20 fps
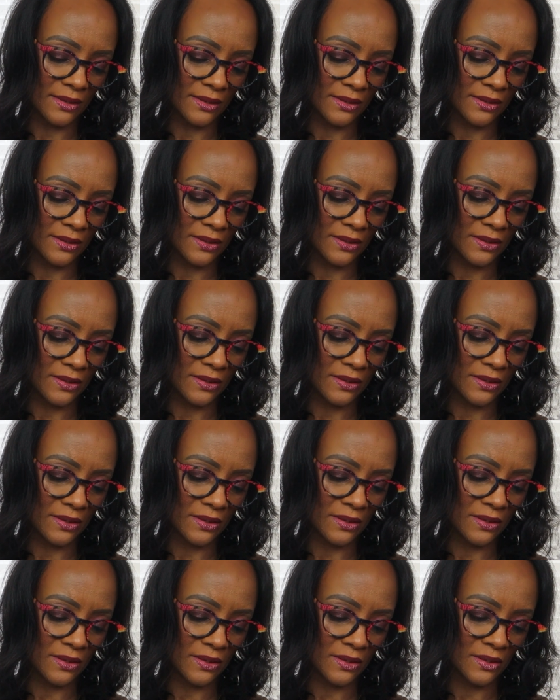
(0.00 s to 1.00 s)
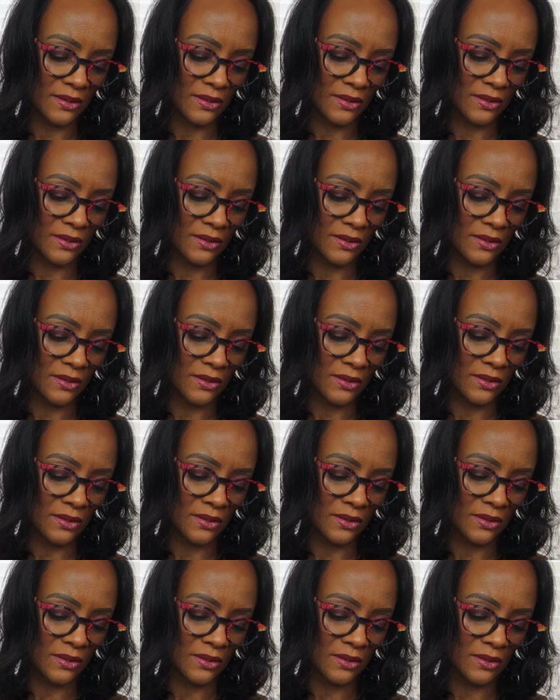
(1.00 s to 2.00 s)

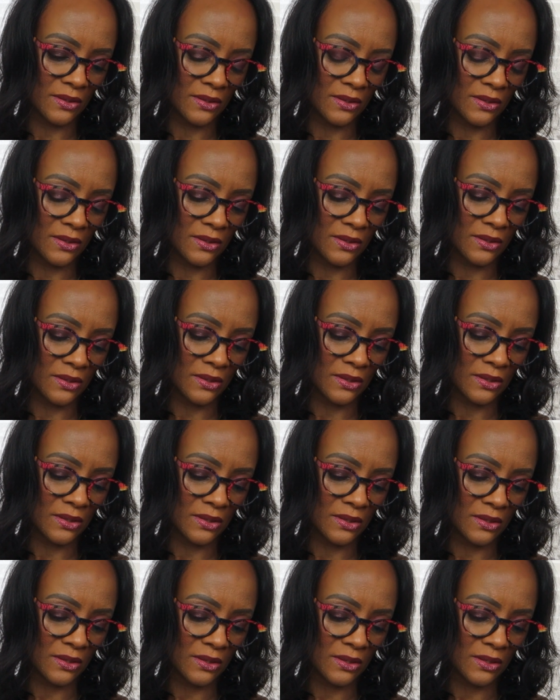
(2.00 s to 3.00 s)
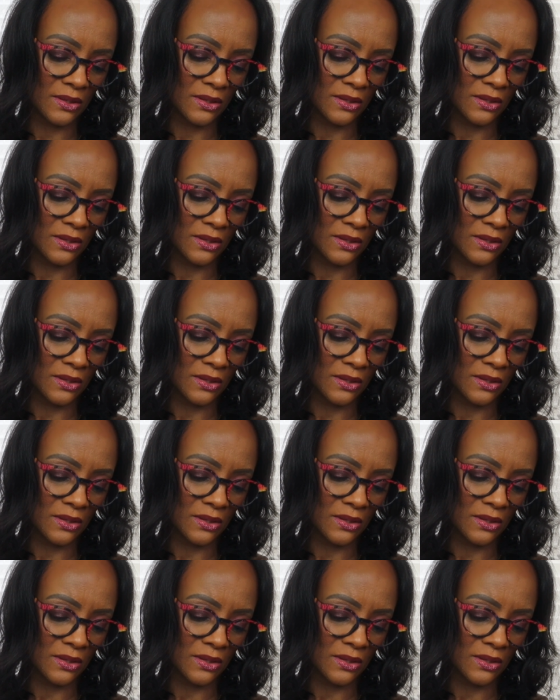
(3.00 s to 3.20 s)
(silence)